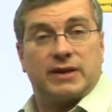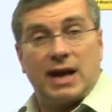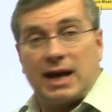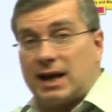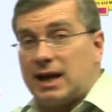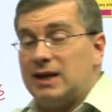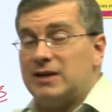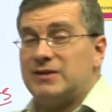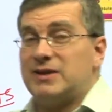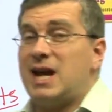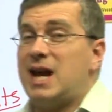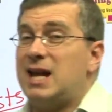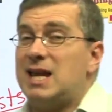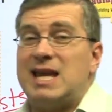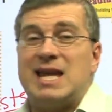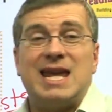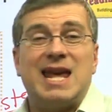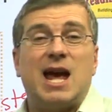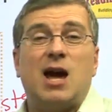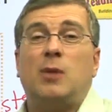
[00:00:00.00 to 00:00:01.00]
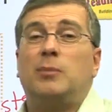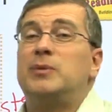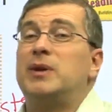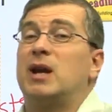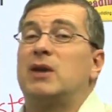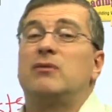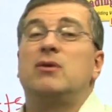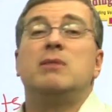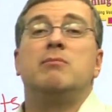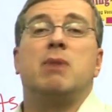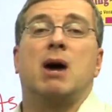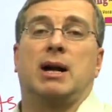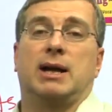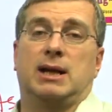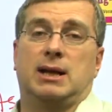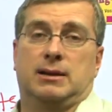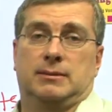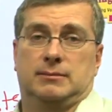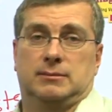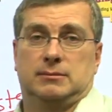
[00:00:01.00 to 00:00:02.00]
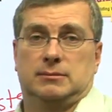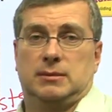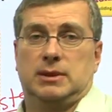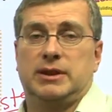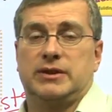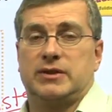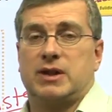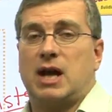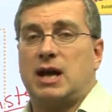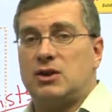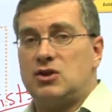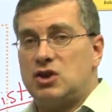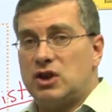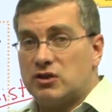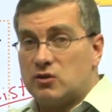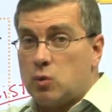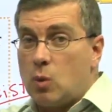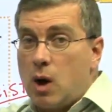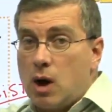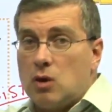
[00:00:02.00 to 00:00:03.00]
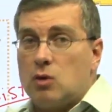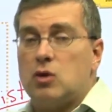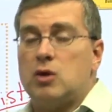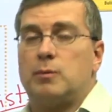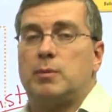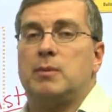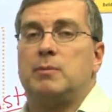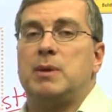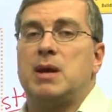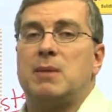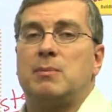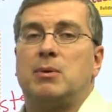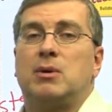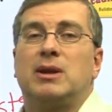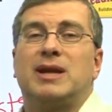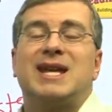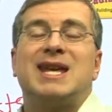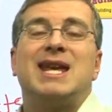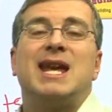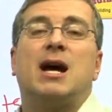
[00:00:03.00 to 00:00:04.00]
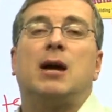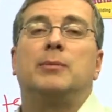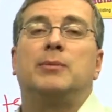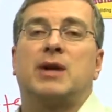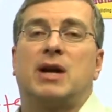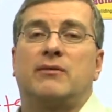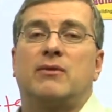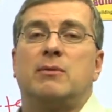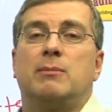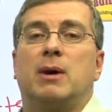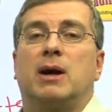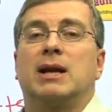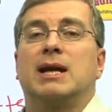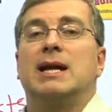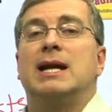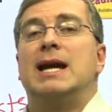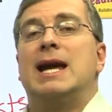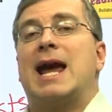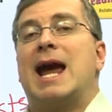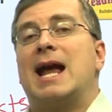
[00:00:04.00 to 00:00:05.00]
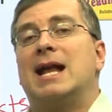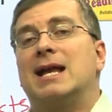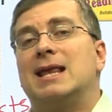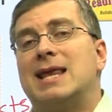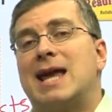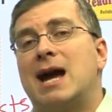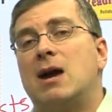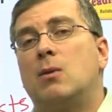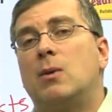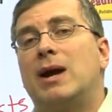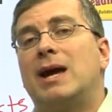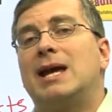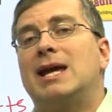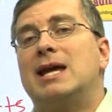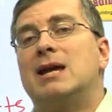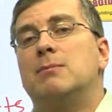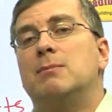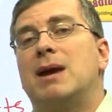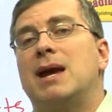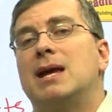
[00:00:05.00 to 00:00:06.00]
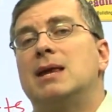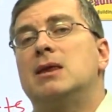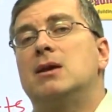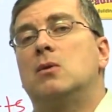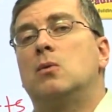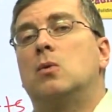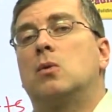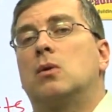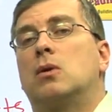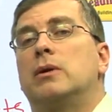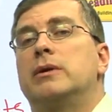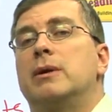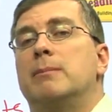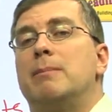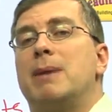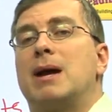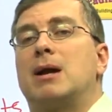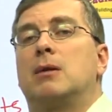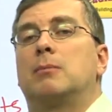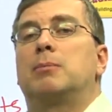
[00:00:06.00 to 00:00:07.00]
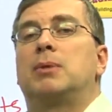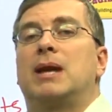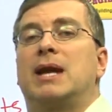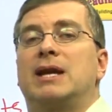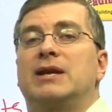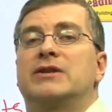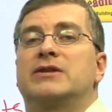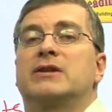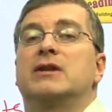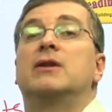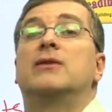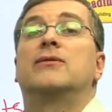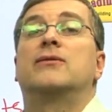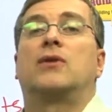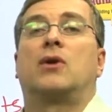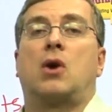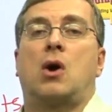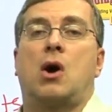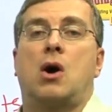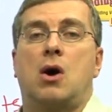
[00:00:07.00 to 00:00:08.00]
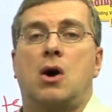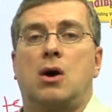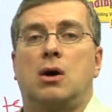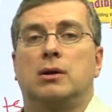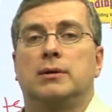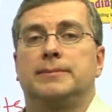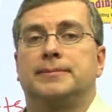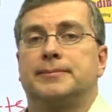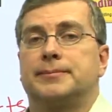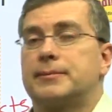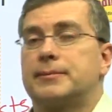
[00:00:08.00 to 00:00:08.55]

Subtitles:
Like I said, he helped everybody. It was not just one group of people, he helped everybody. And in that way, he made the world a better place for all.